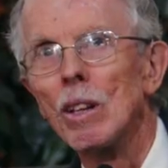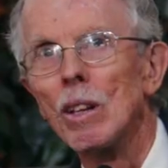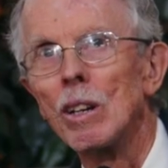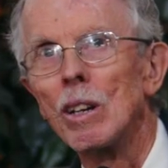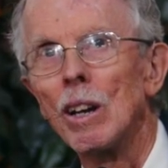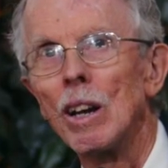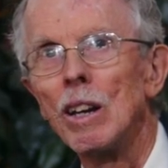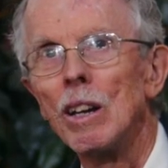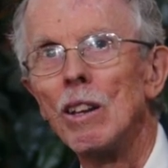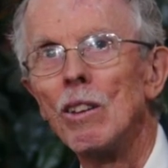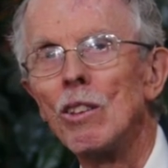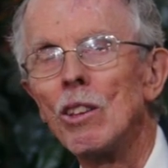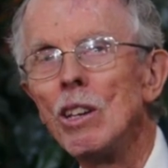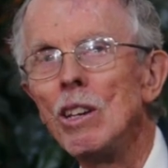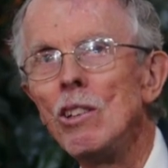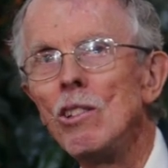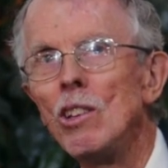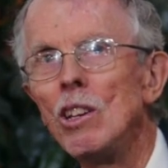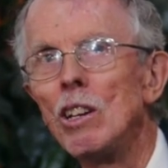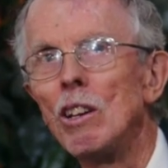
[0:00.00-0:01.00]
Okay, and
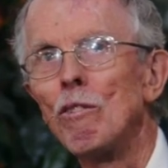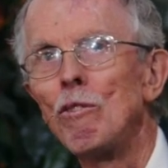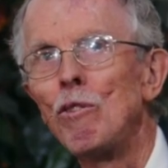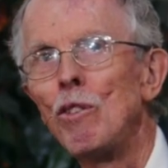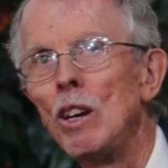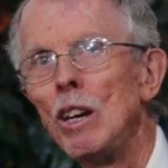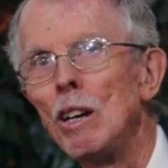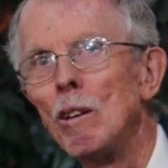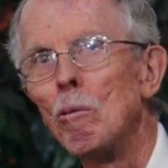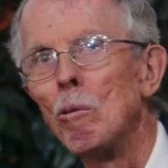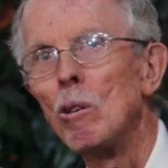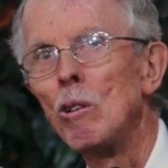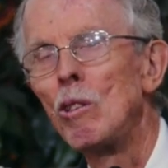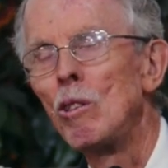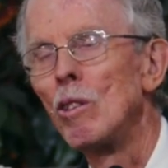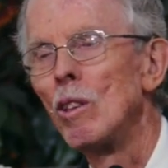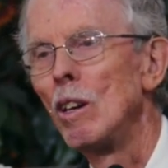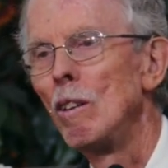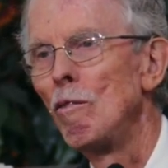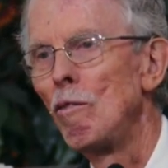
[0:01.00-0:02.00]
these interfere with
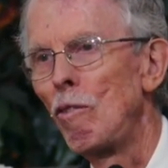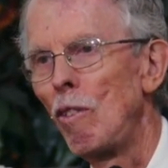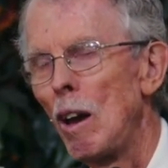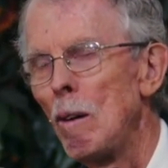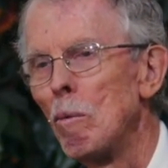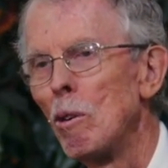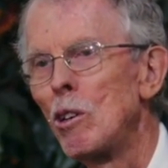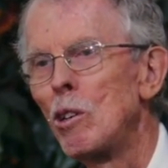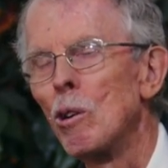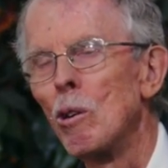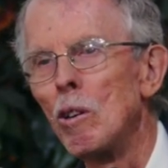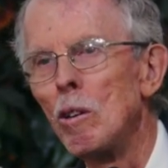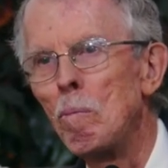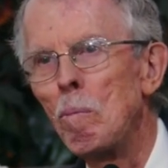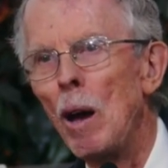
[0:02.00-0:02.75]
inflammatory